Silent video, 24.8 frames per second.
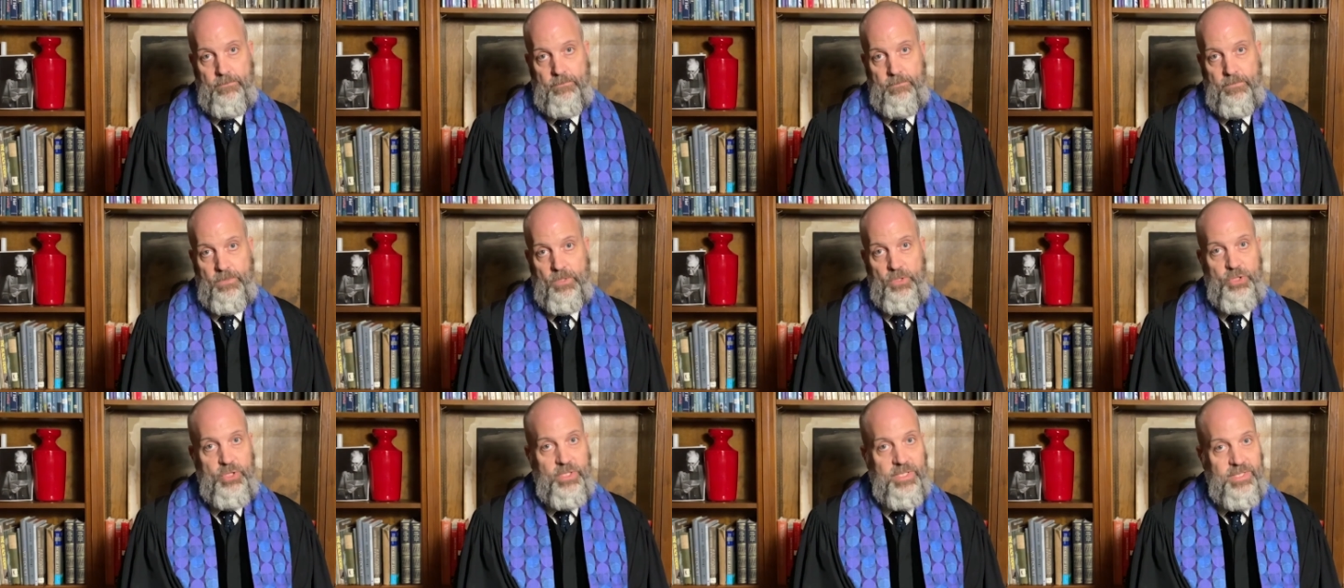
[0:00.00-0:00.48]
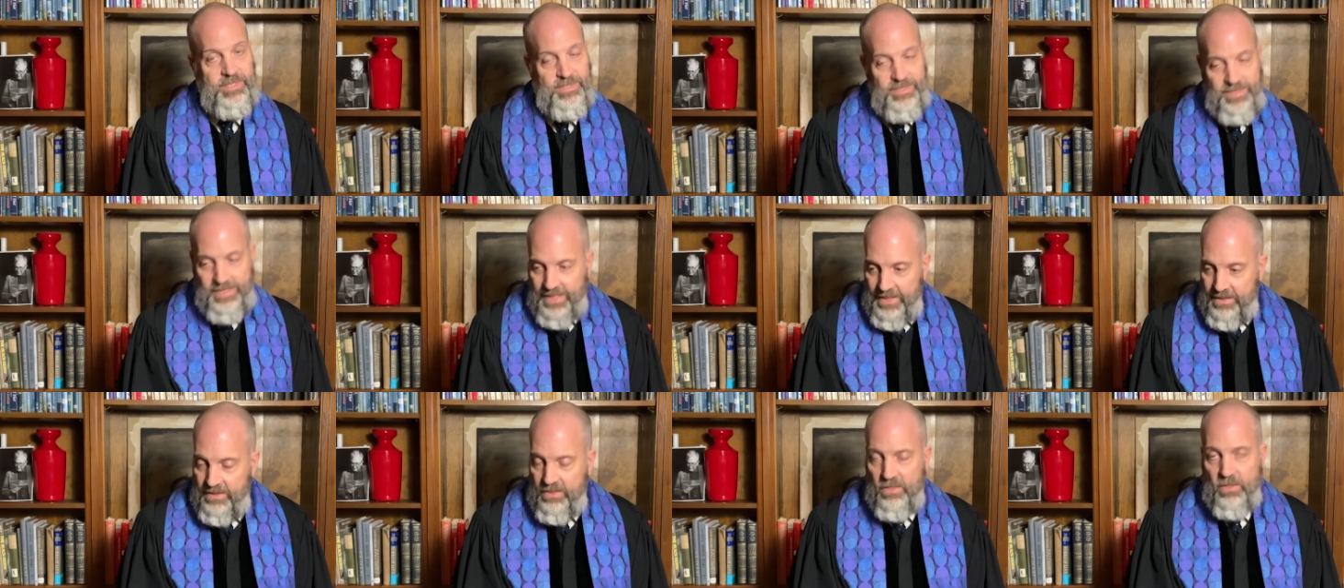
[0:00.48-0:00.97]
She
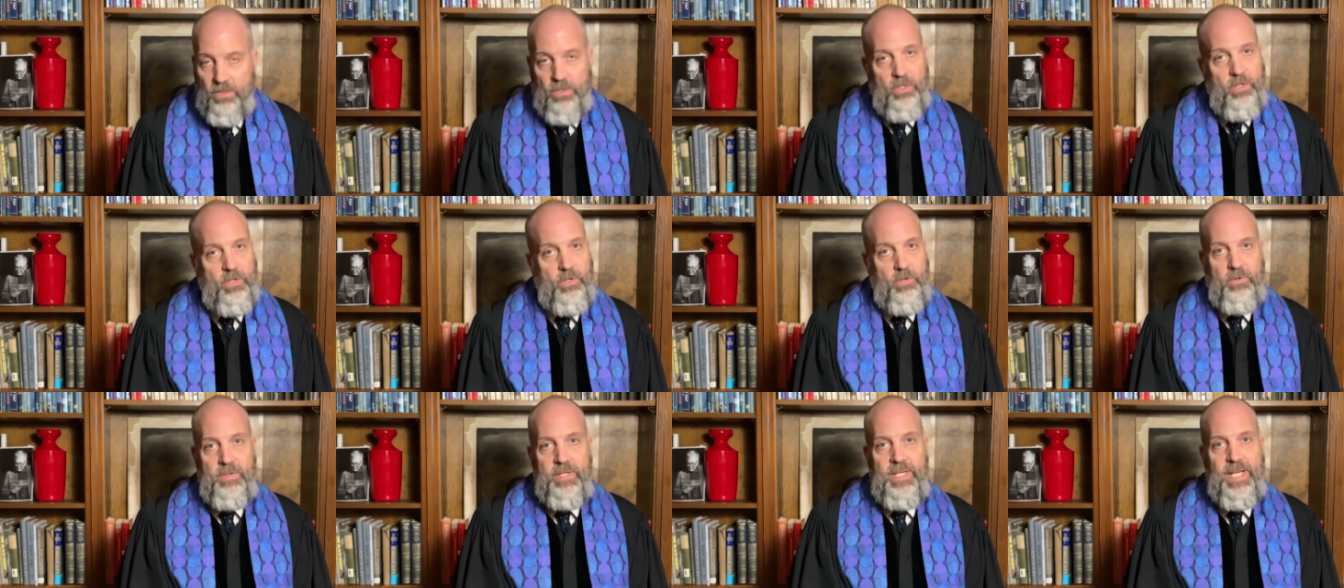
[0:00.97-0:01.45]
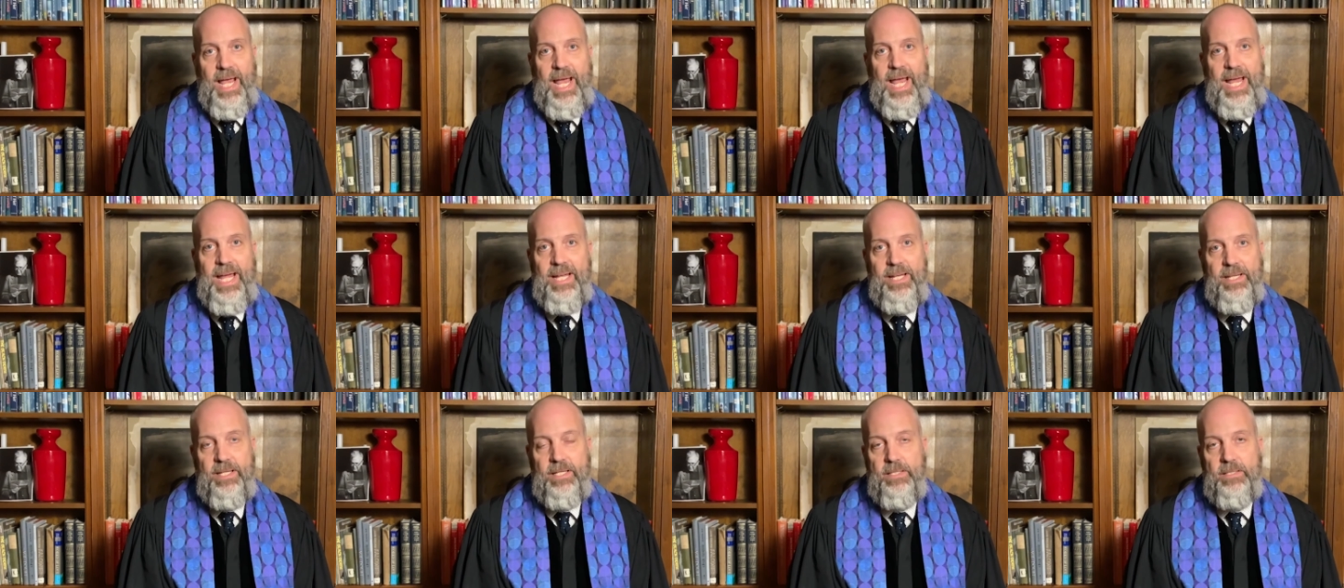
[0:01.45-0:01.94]
didn't
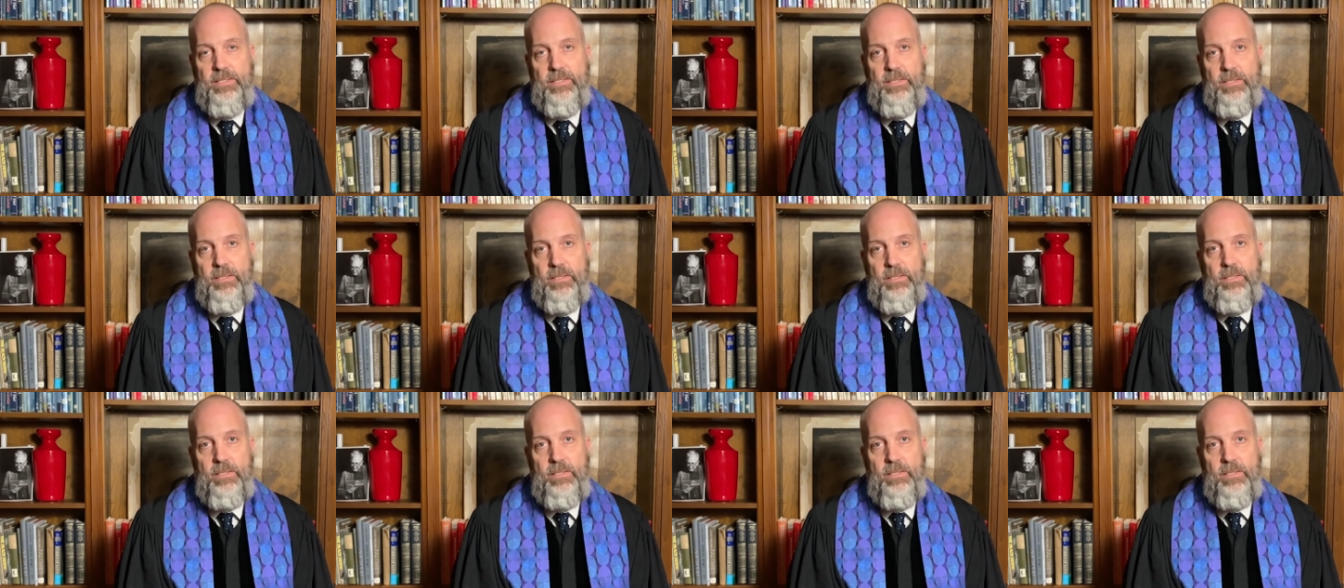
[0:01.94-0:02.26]
create it.